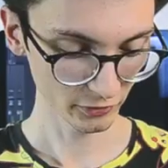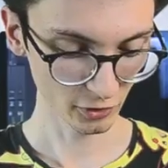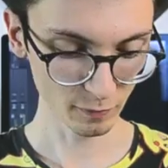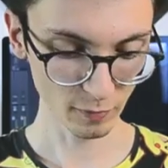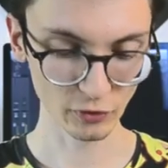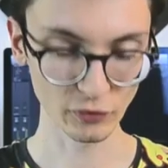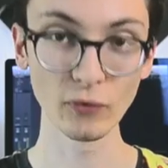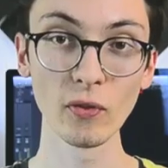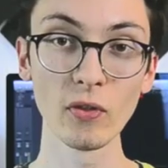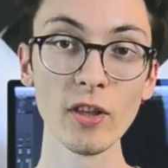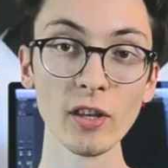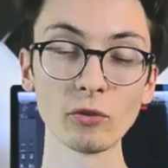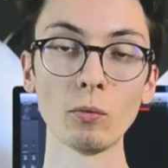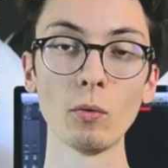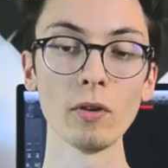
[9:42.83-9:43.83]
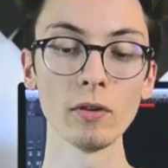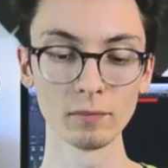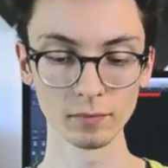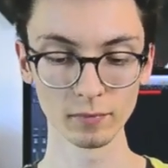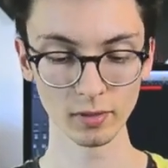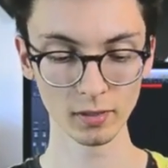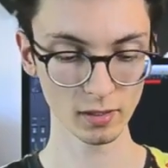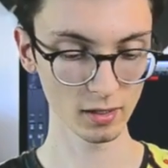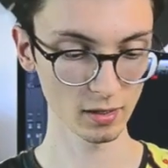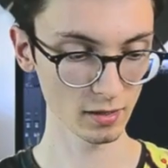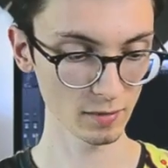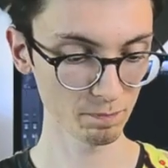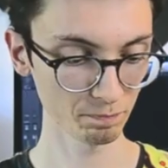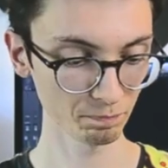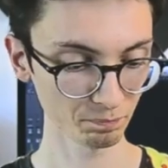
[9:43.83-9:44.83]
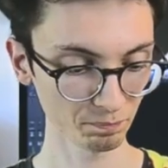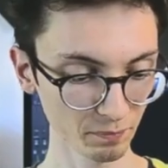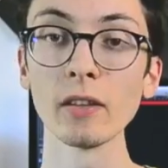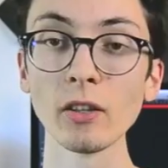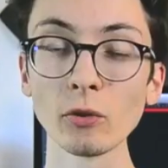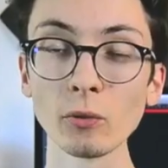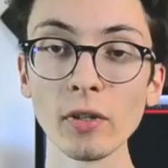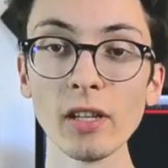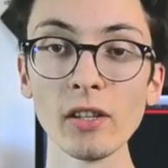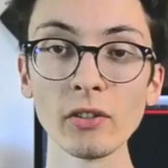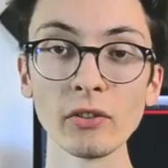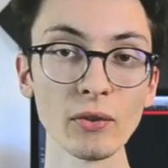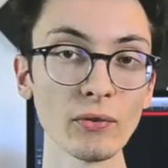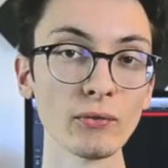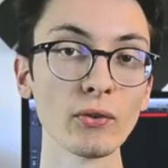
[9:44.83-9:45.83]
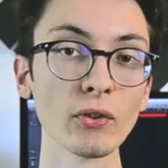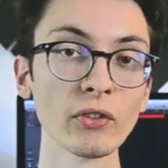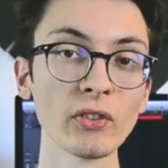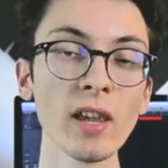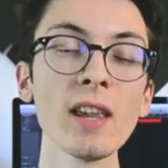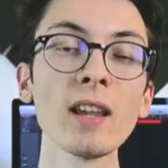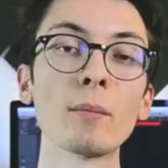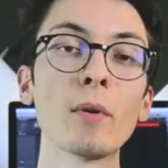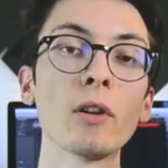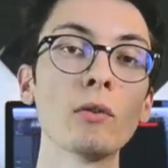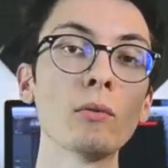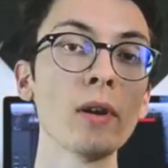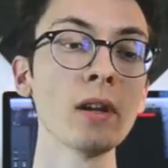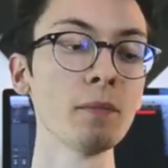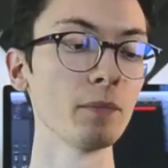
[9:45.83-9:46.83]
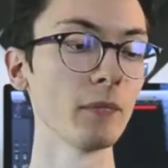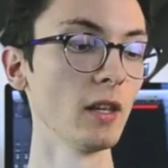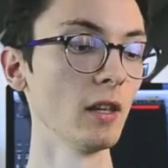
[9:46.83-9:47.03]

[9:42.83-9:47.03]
So much for this one. This one is for sale, by the way.